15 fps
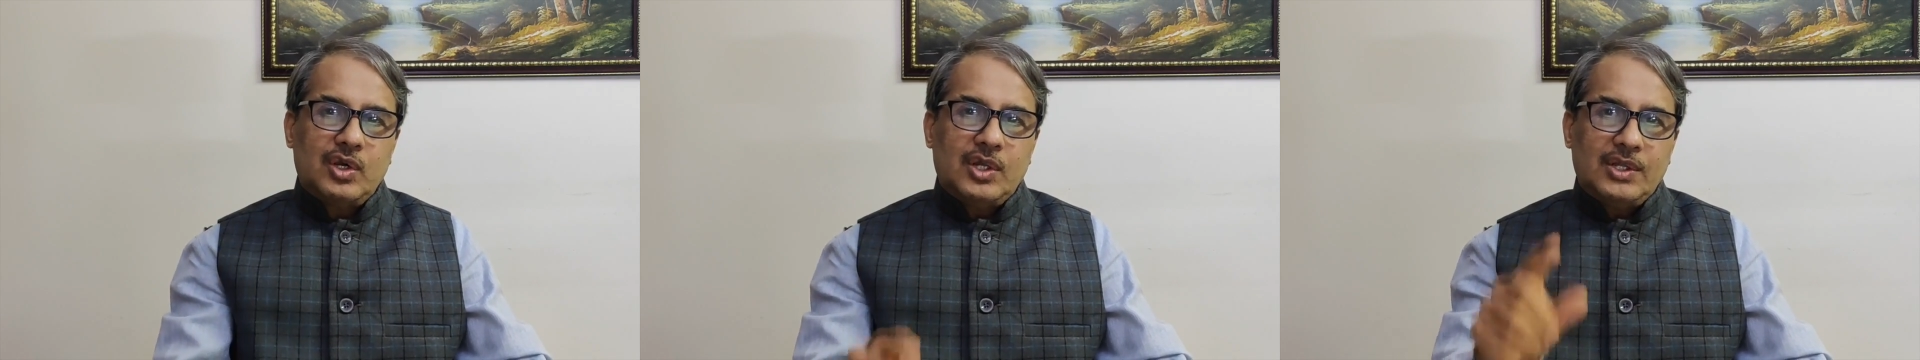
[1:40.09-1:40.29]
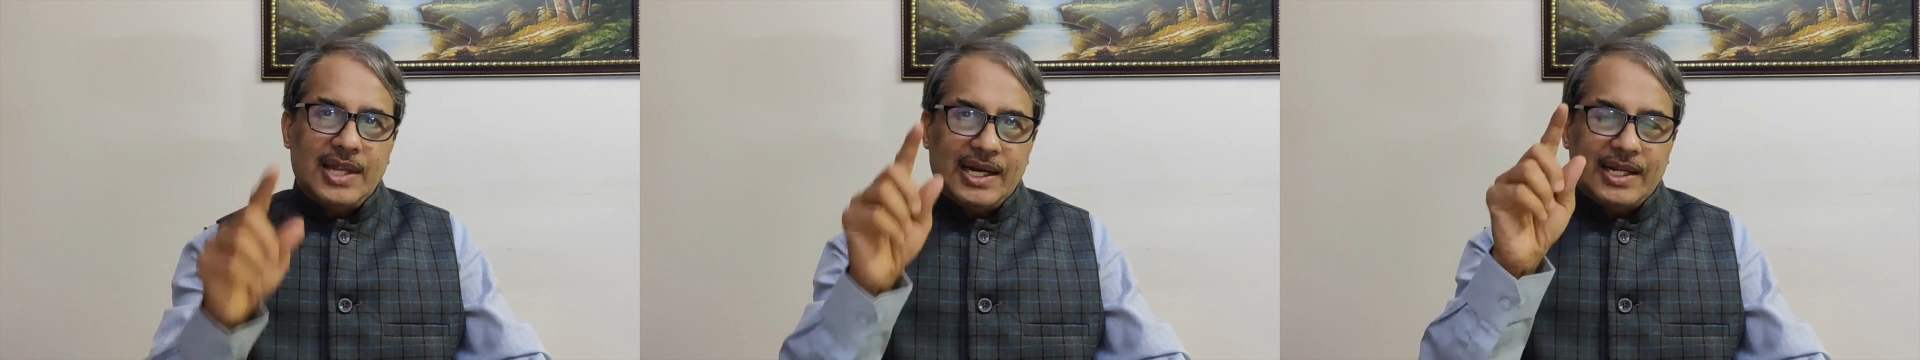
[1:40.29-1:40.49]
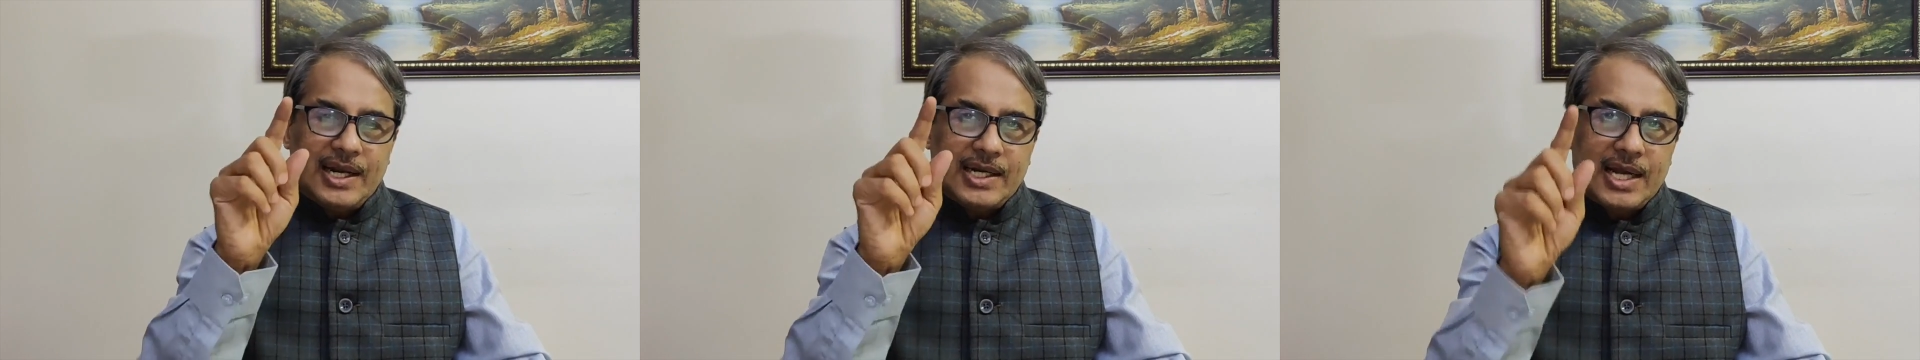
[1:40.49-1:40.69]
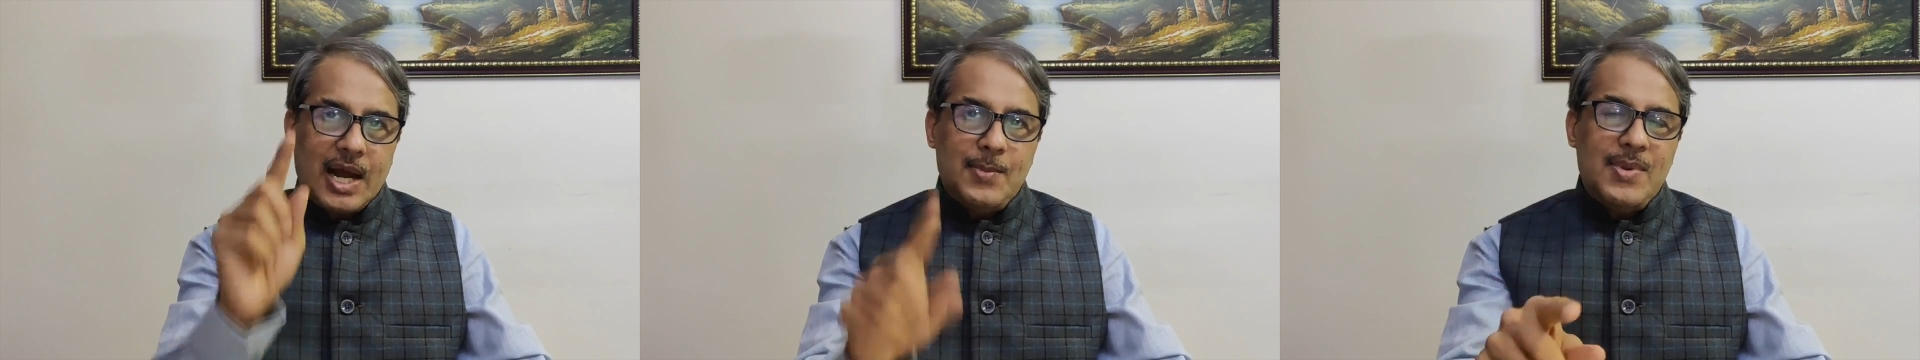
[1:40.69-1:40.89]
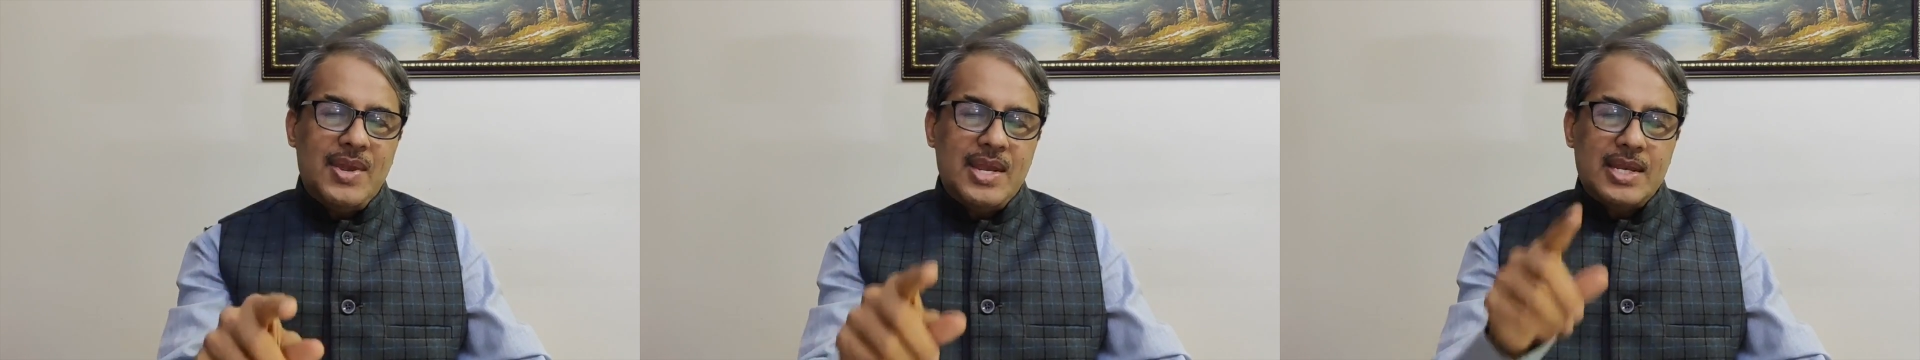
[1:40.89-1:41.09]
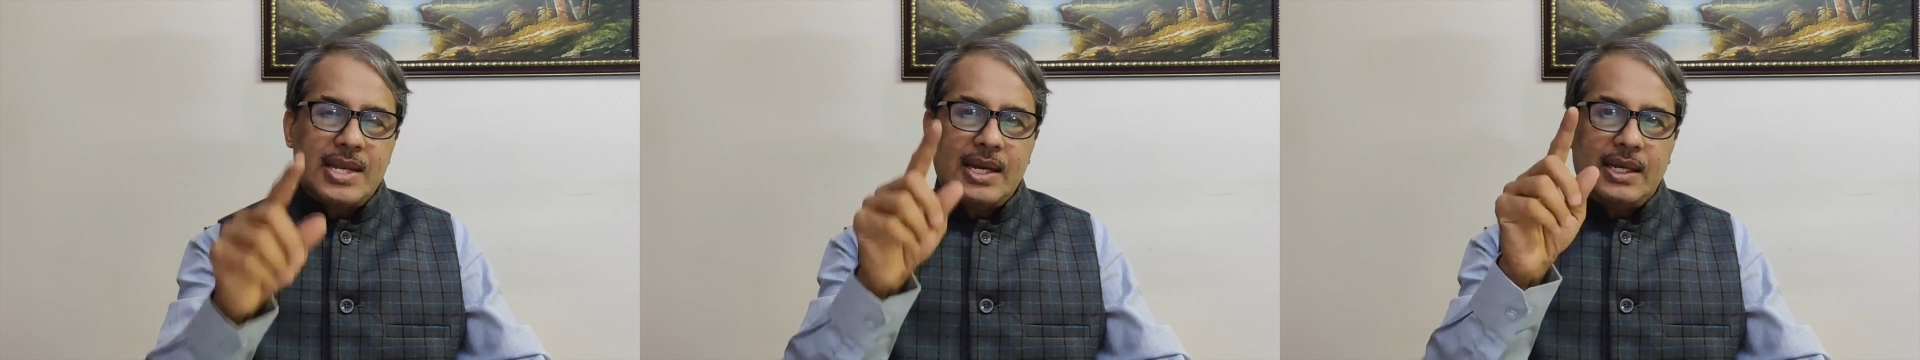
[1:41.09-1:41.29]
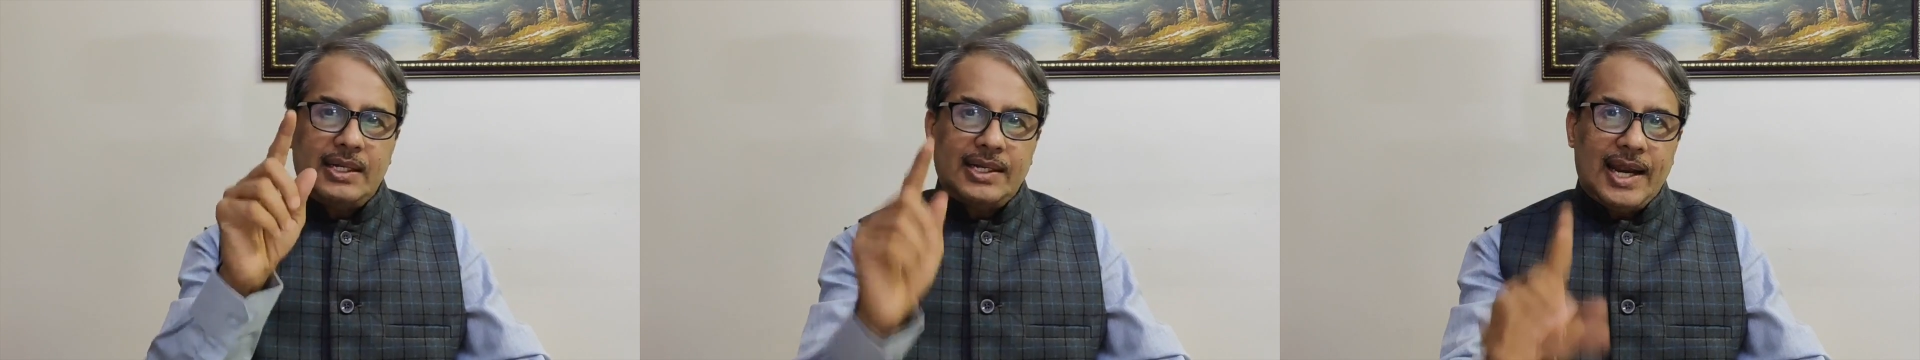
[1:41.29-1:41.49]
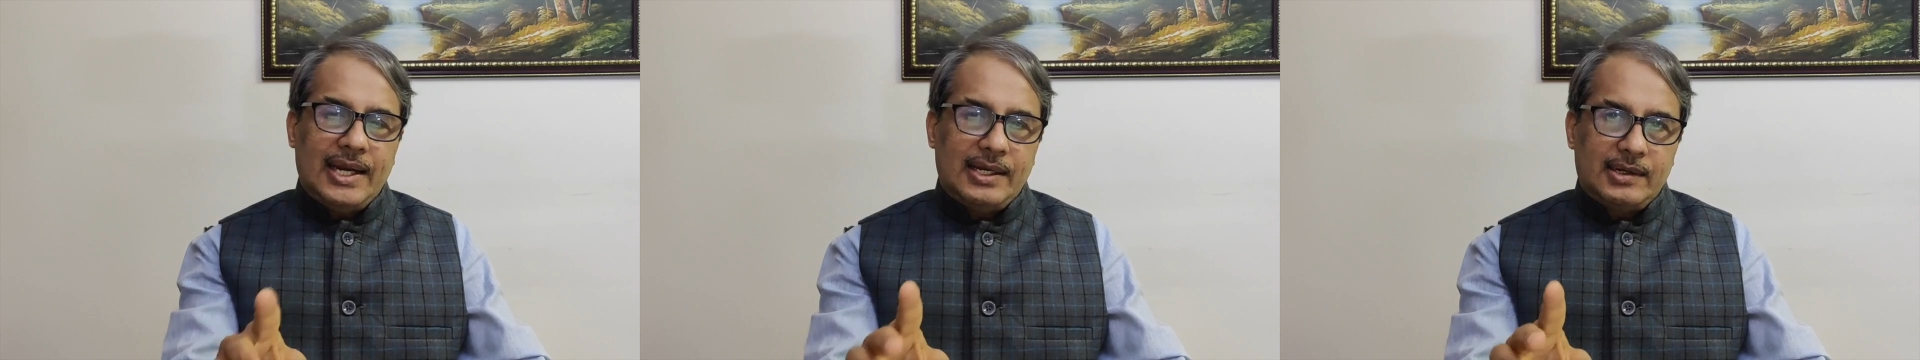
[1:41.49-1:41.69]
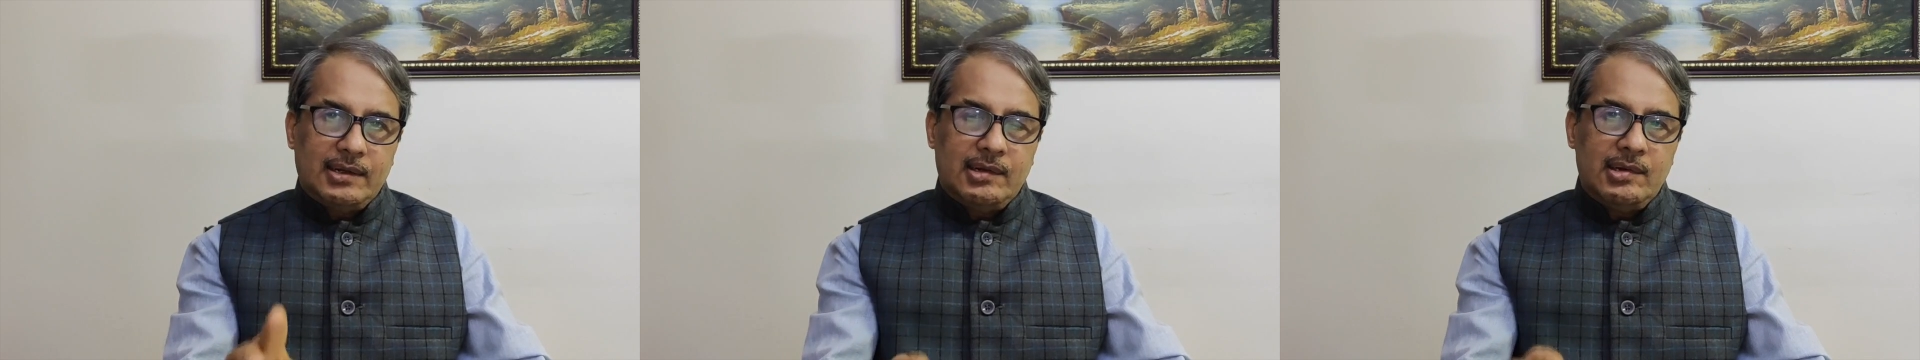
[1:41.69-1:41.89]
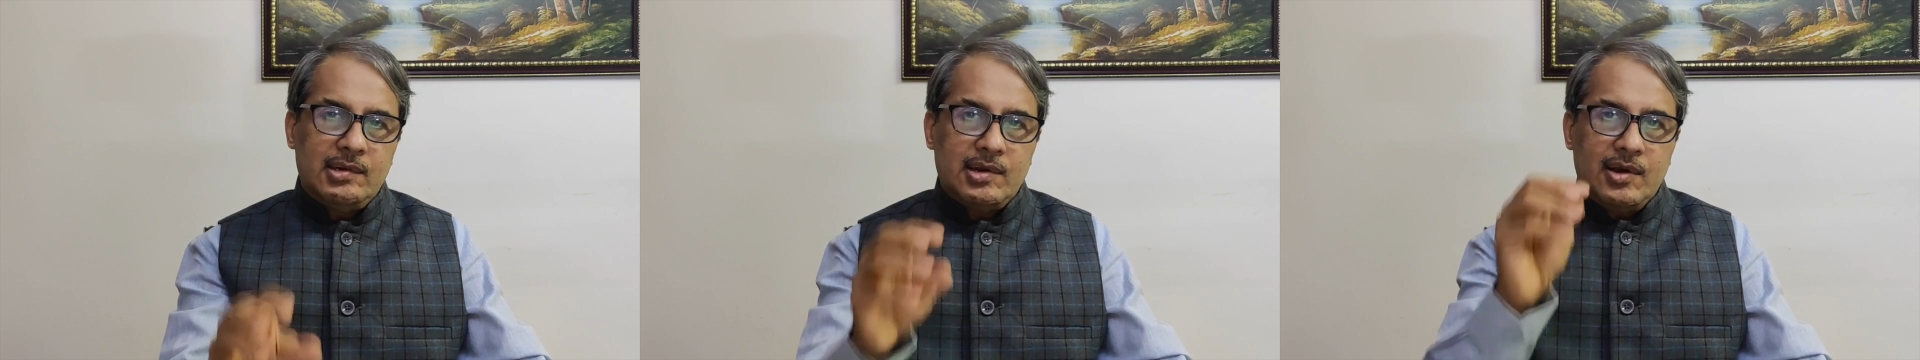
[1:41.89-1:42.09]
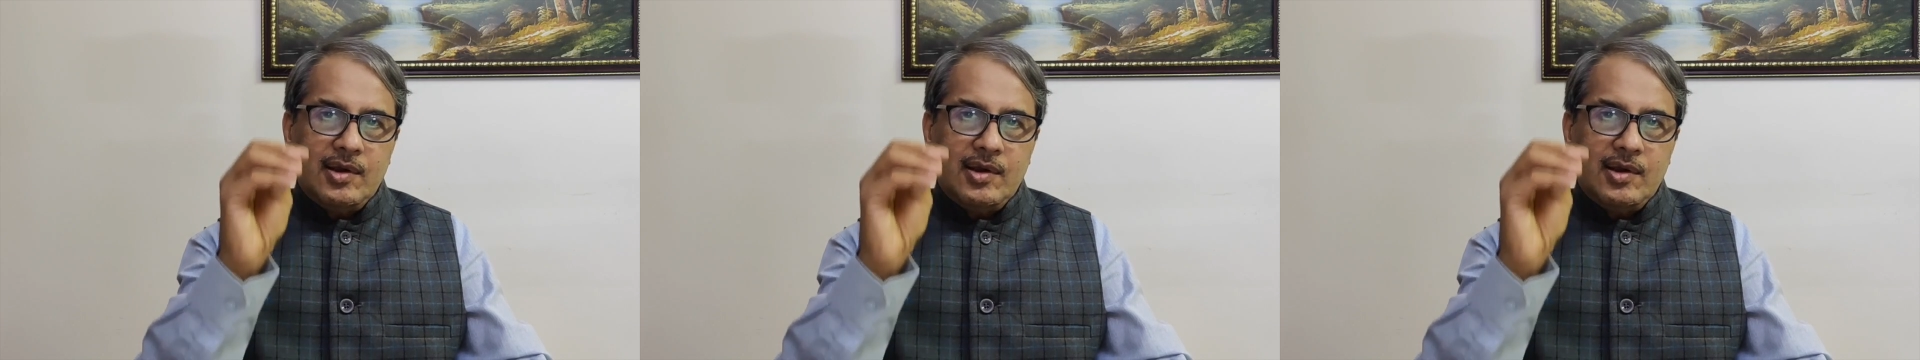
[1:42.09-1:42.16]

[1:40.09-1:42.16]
that are coming in Titan,